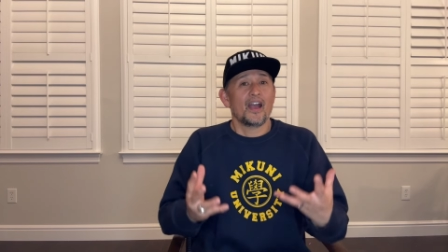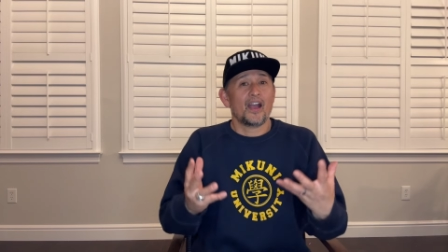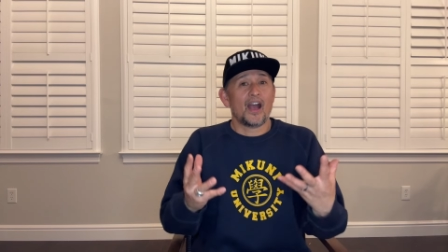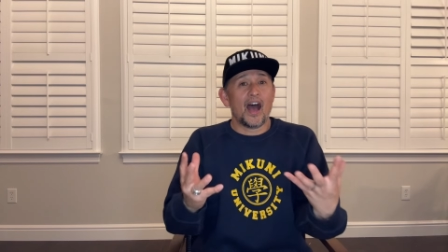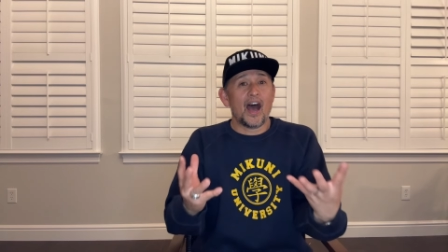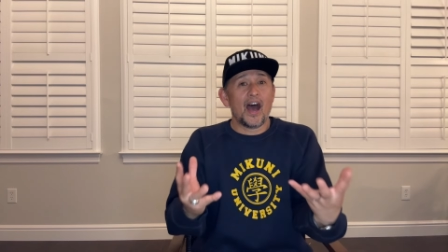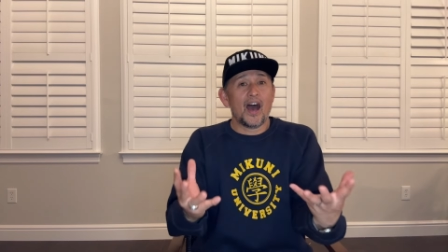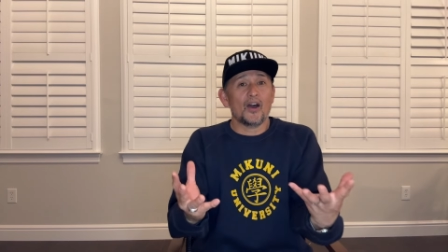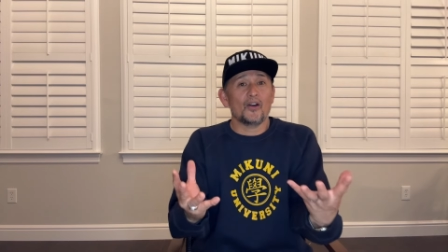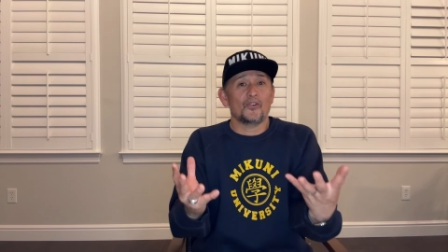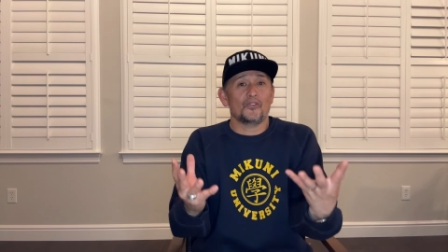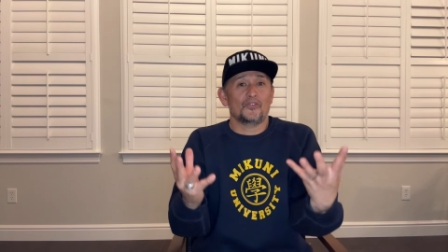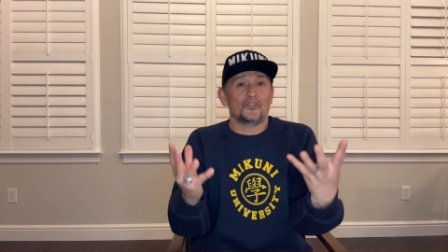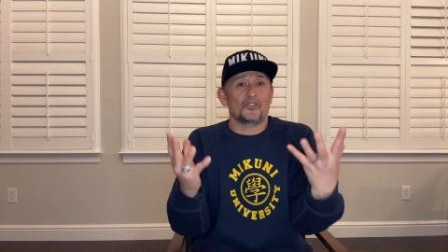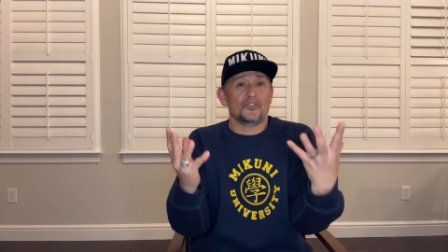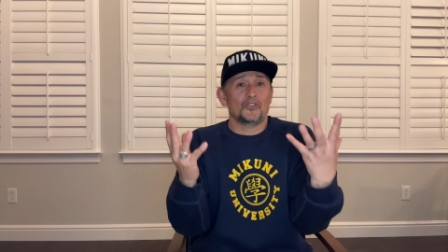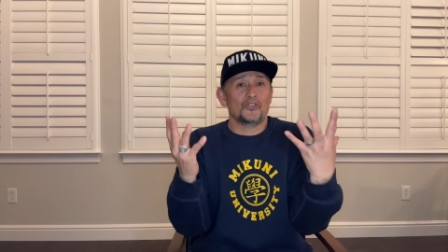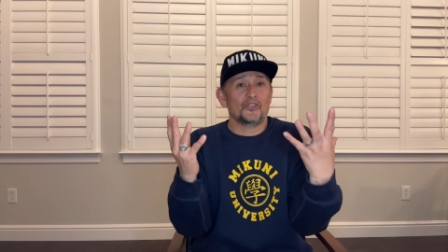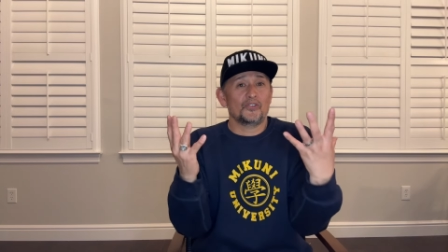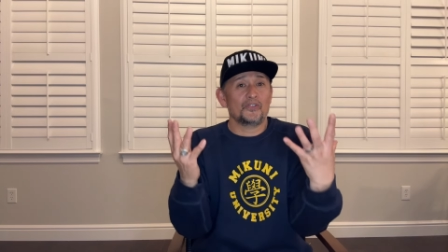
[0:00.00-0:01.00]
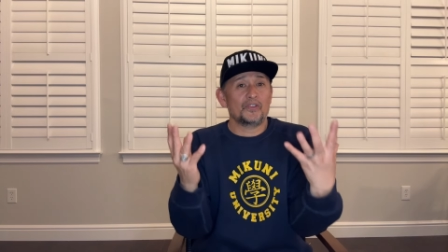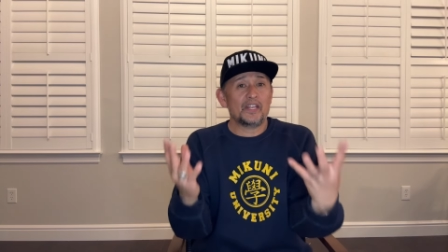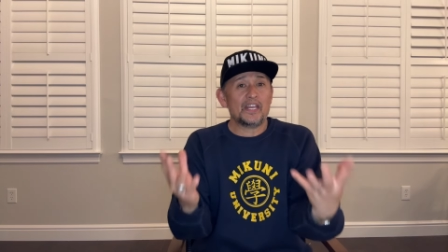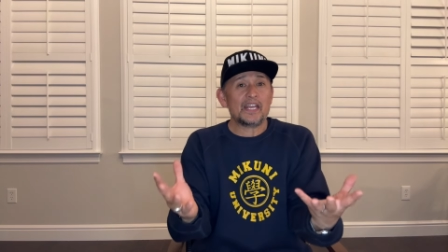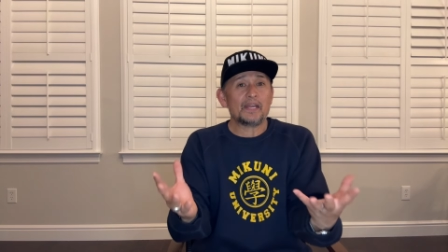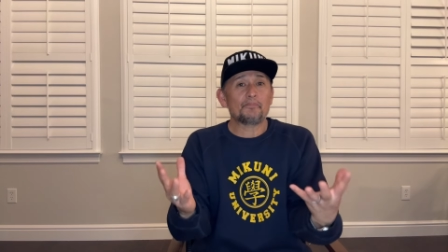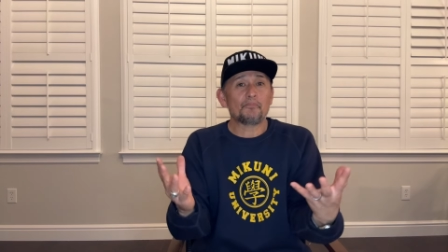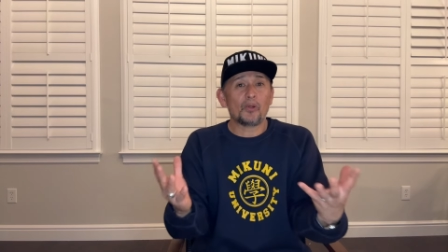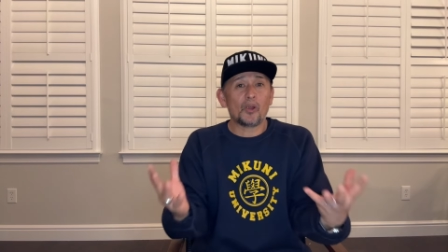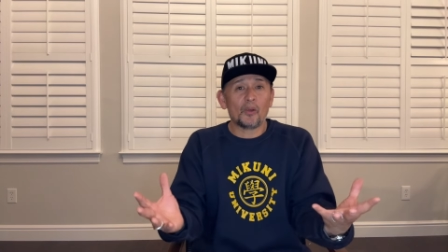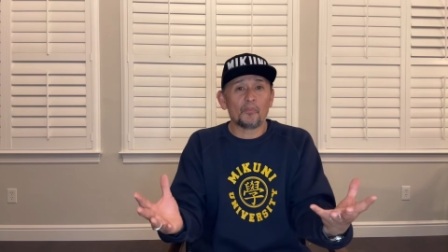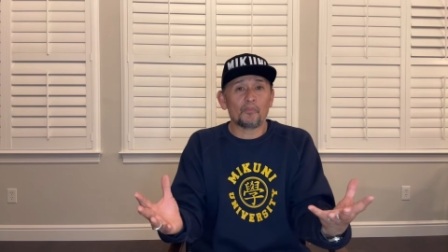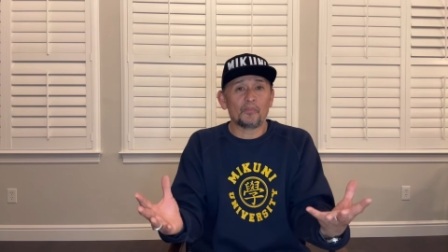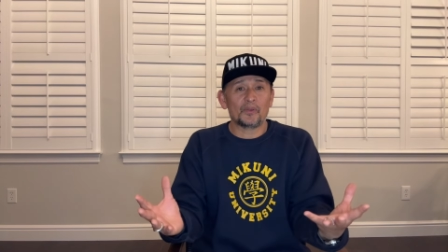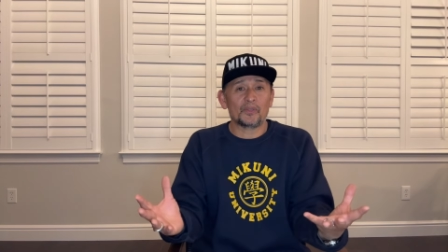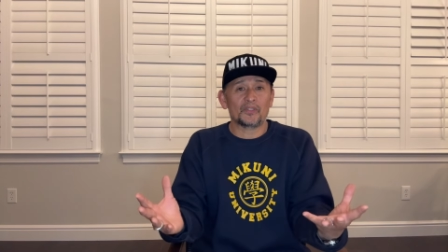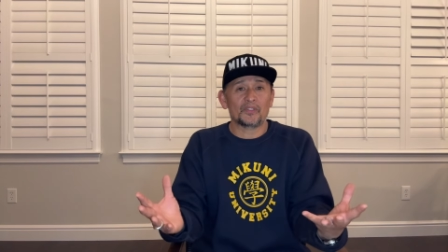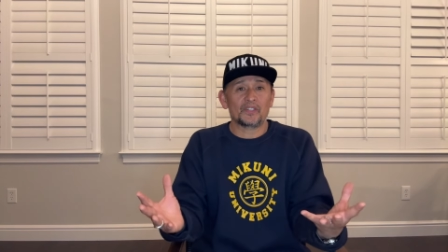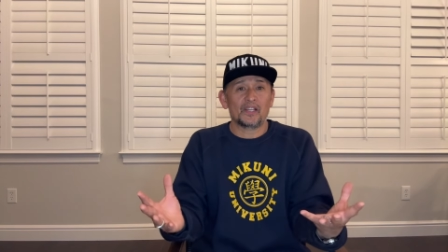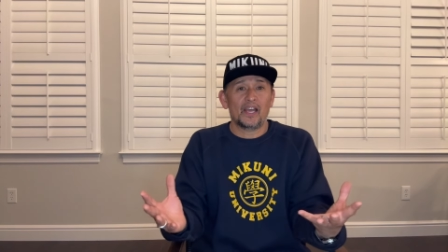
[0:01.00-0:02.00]
out your unique
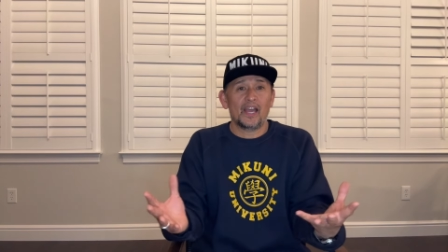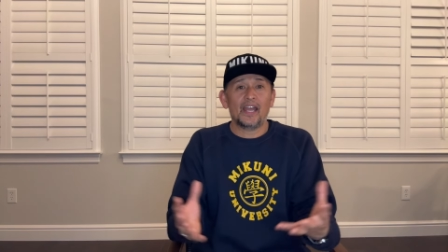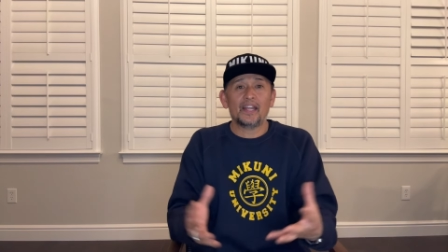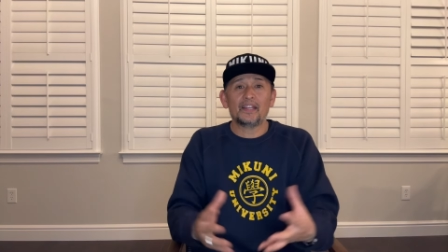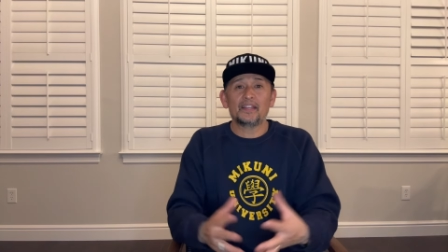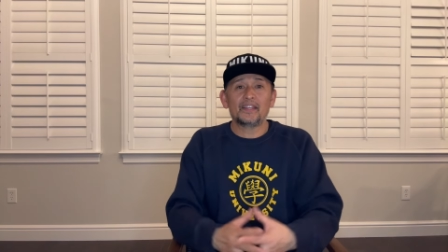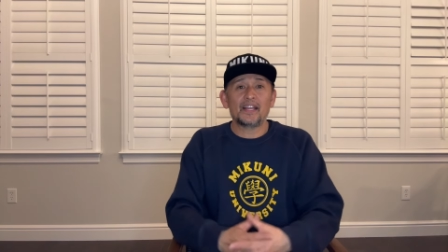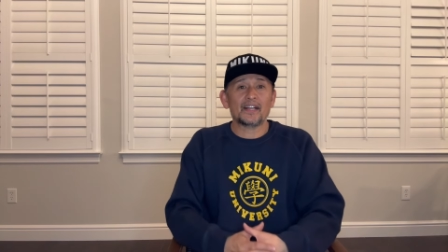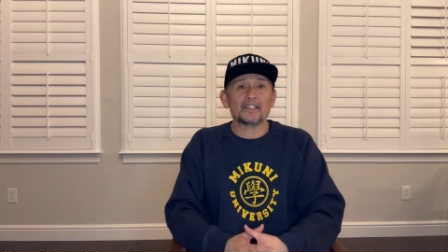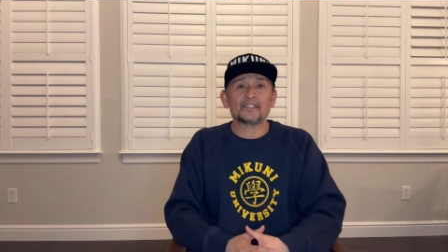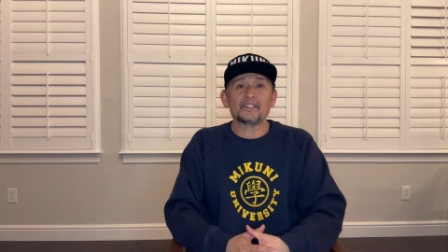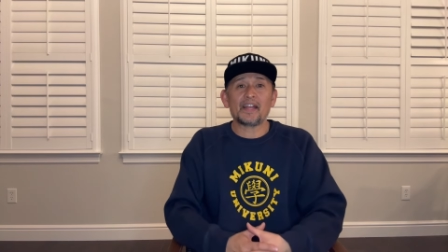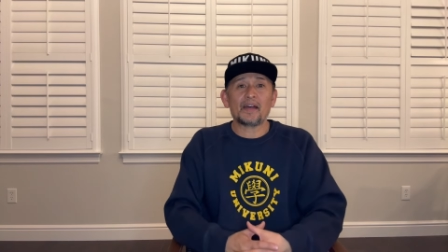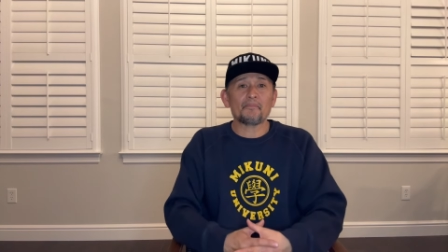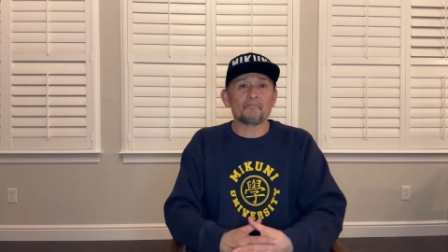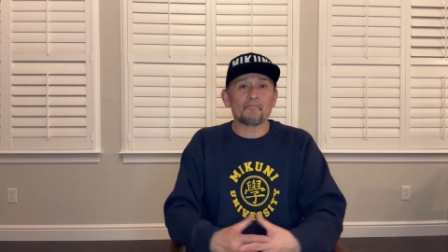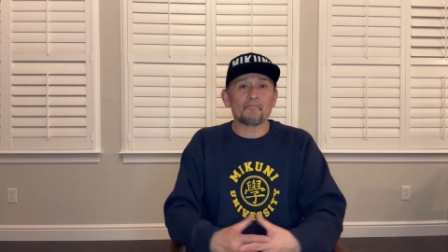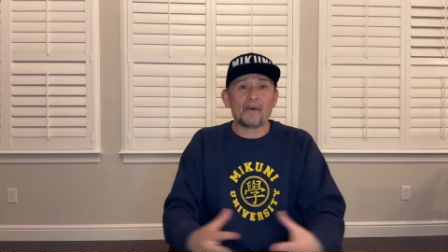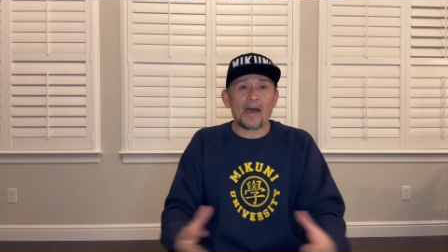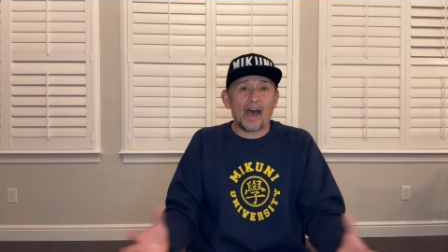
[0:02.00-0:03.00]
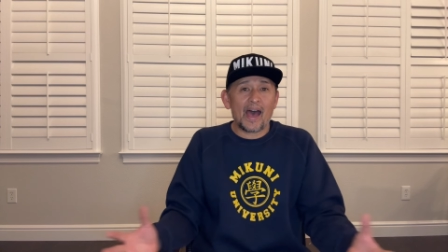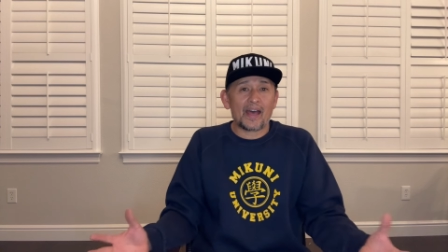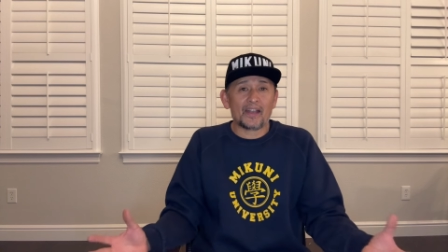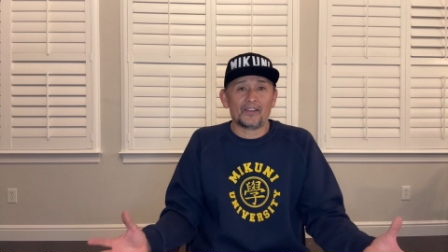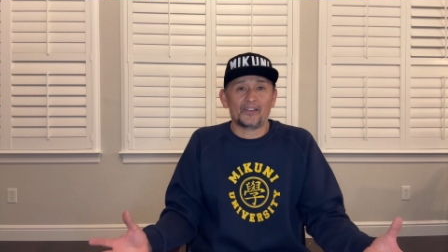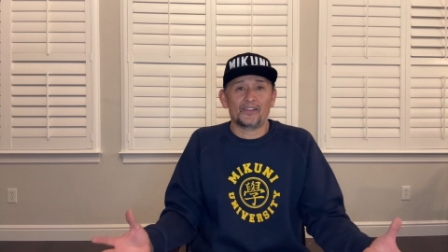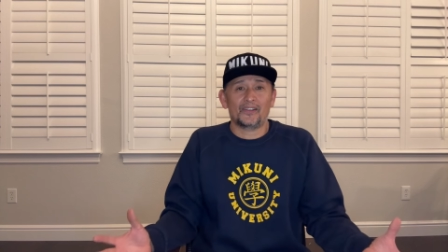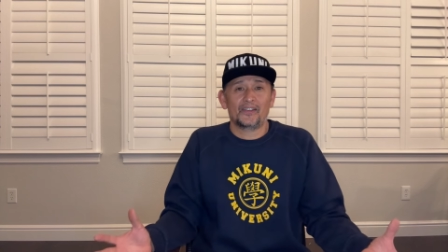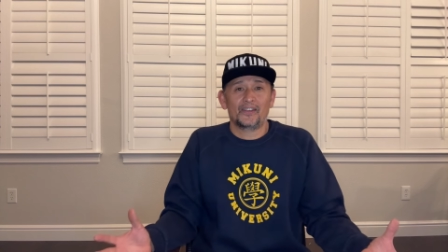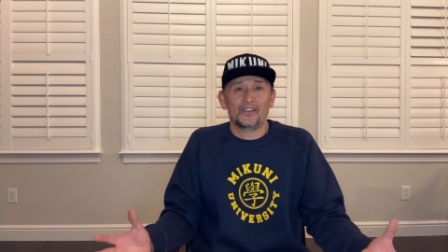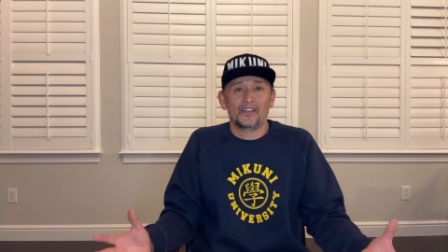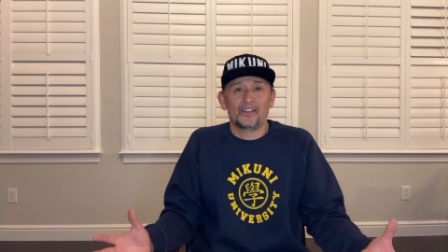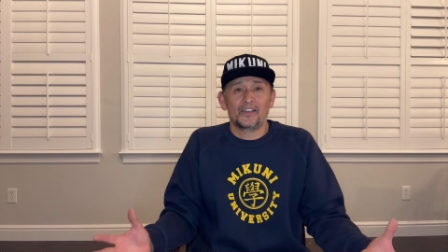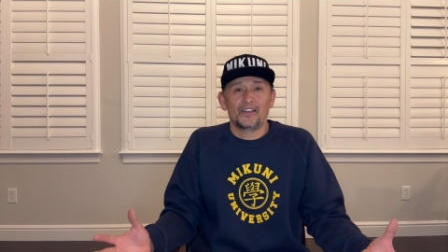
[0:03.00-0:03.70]
purpose, it does not matter